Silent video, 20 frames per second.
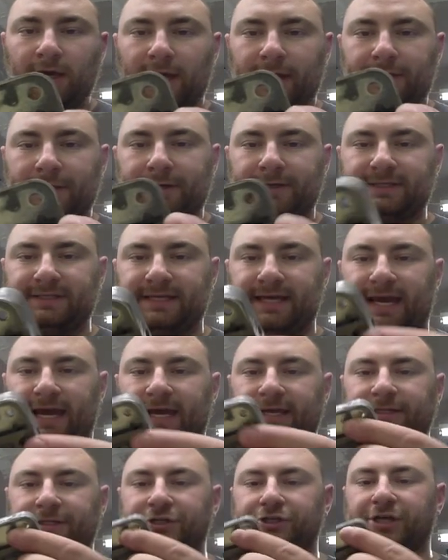and you can see I
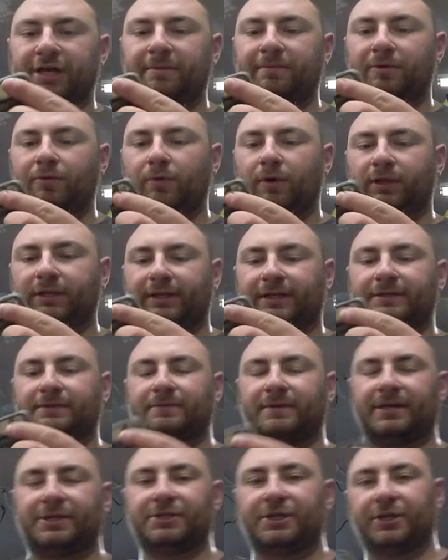had to JB weld it because there
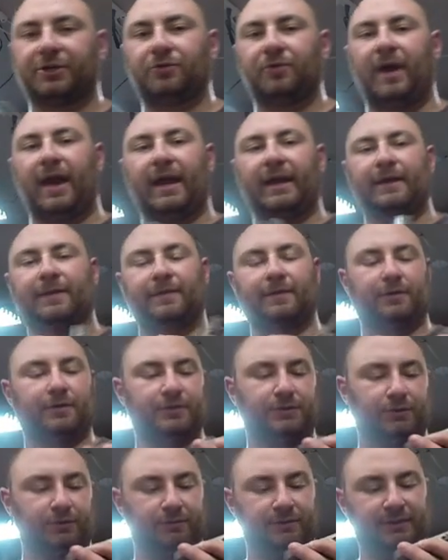was actually a crack in there,
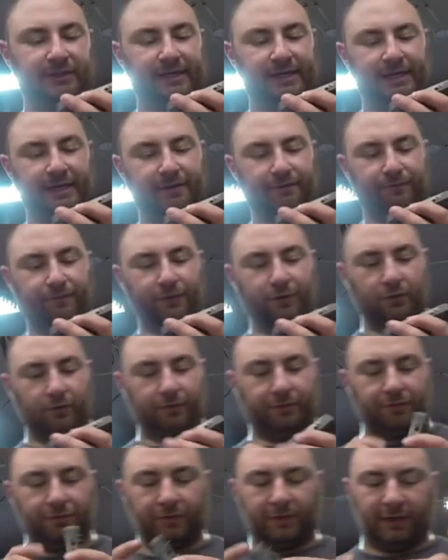and so it was leaking fuel
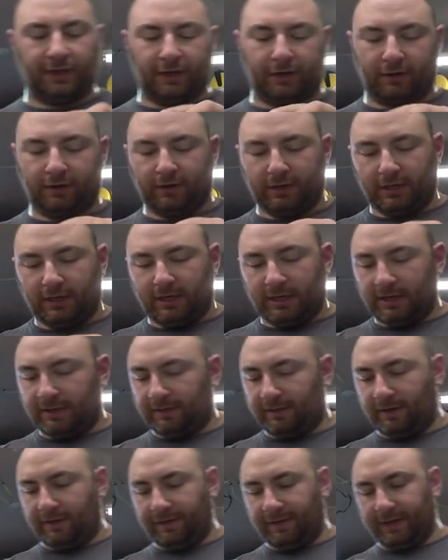through there.
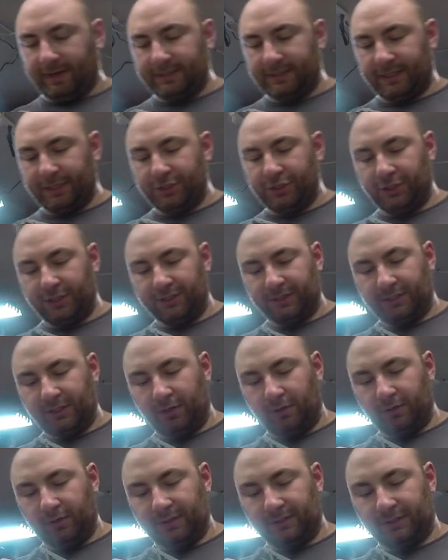The other thing is I just
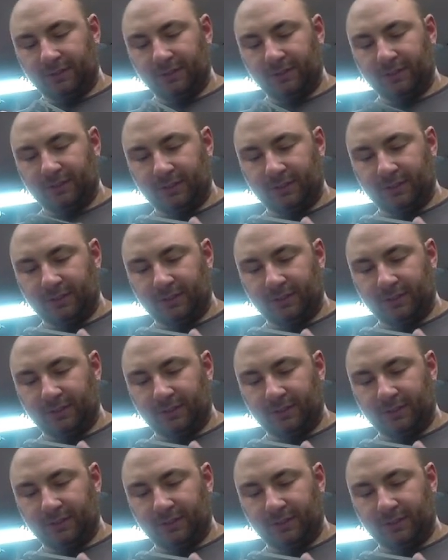noticed is